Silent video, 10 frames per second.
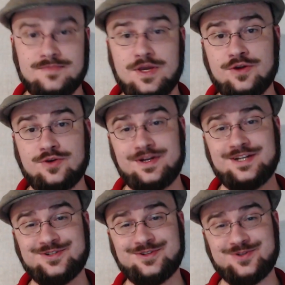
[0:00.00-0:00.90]

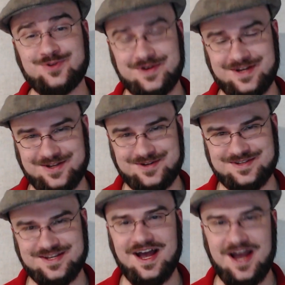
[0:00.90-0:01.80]
Greetings, good
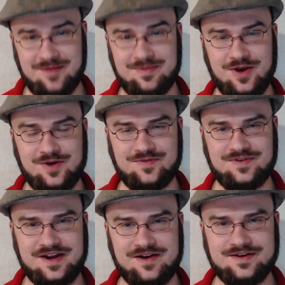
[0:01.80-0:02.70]
storytellers. I'm the Artful
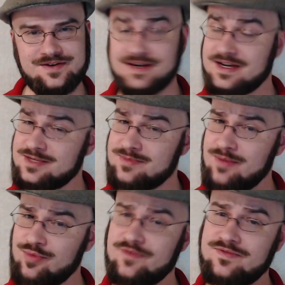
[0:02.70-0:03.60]
Narrator, and it is my
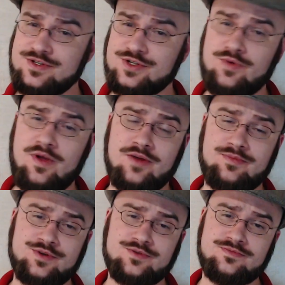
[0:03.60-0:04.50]
privilege to welcome
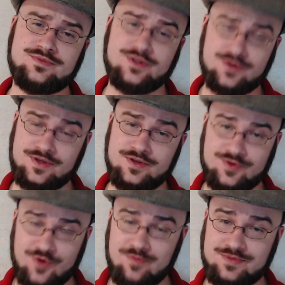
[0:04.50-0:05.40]
you to learning the
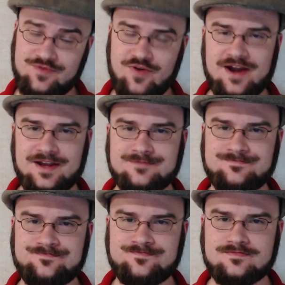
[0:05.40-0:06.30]
tropes of writing.
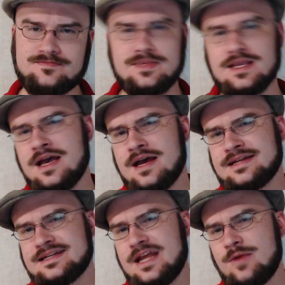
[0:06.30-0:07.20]

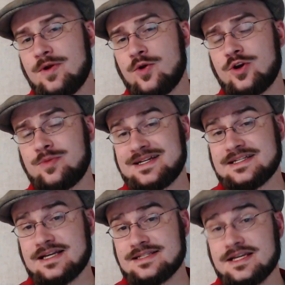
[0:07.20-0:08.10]
Today we are going to be
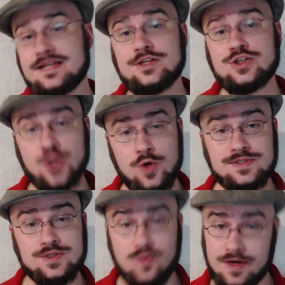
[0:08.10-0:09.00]
discussing the
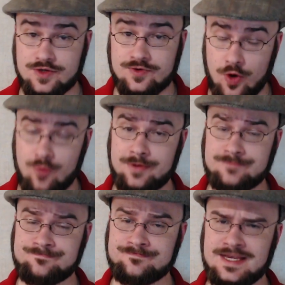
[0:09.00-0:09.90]
Chosen One trope.
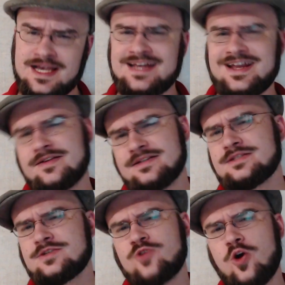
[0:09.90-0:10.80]
Now, this is
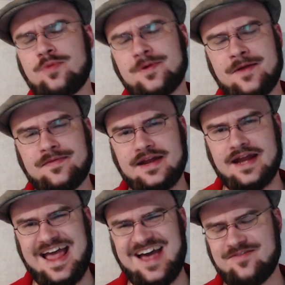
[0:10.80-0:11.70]
a trope that I
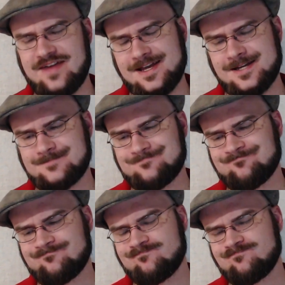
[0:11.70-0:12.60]
have a,
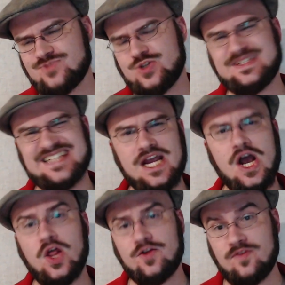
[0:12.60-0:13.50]
shall we say,
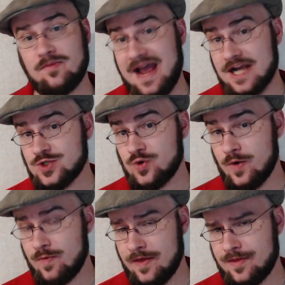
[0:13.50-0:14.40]
colorful backstory
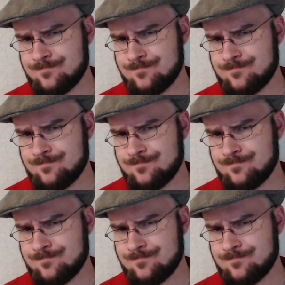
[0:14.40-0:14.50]
with.